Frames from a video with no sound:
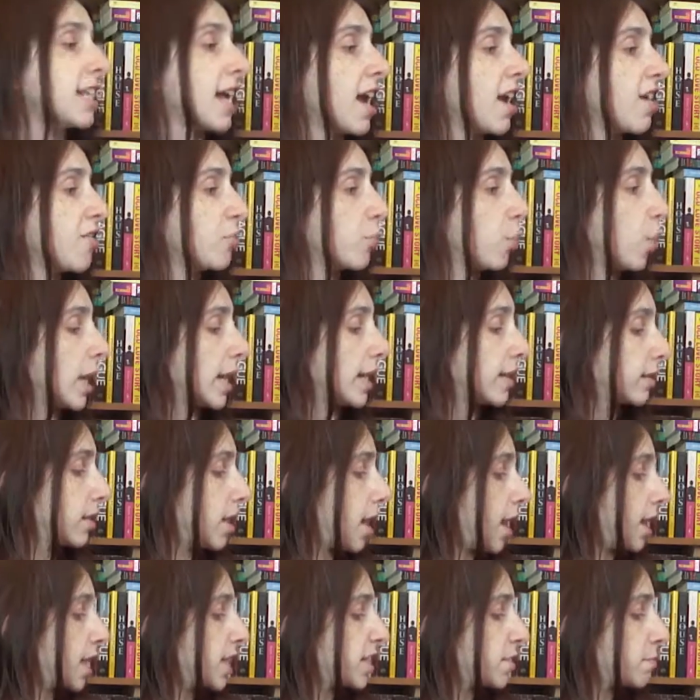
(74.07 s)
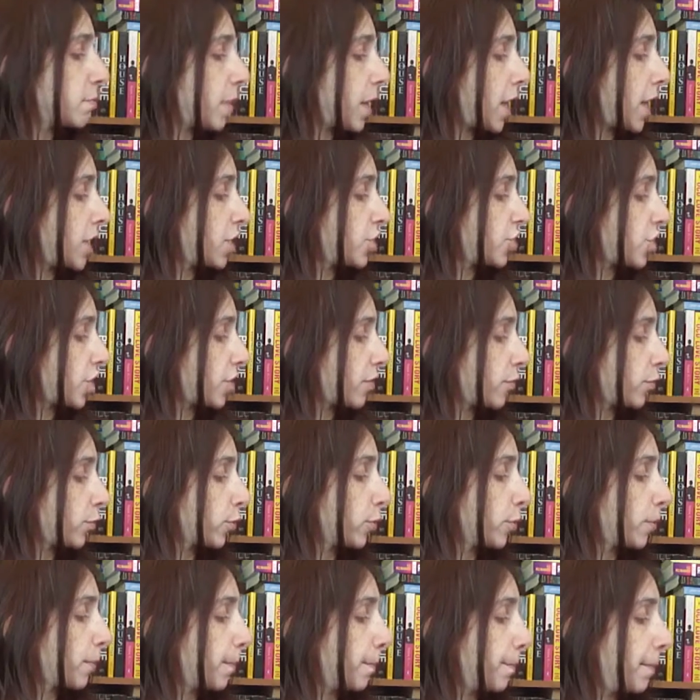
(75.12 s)
I have White Lines by
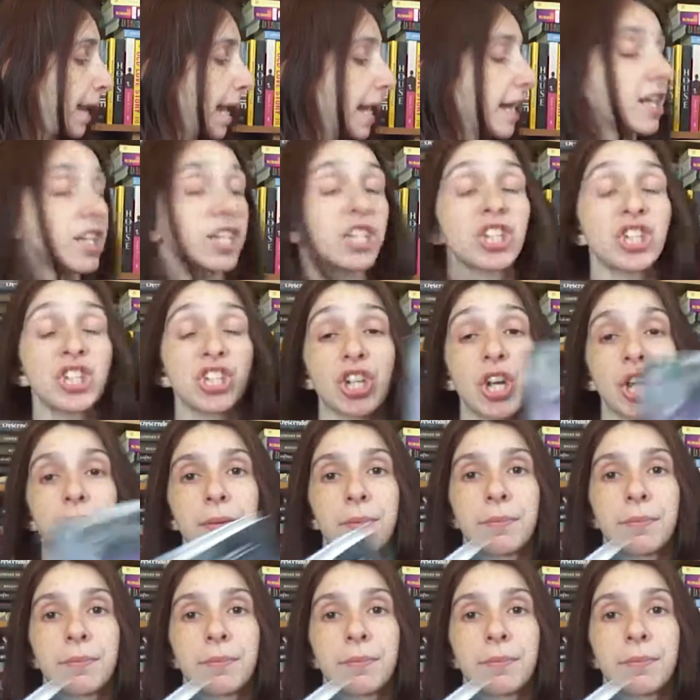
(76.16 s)
Jennifer Banish.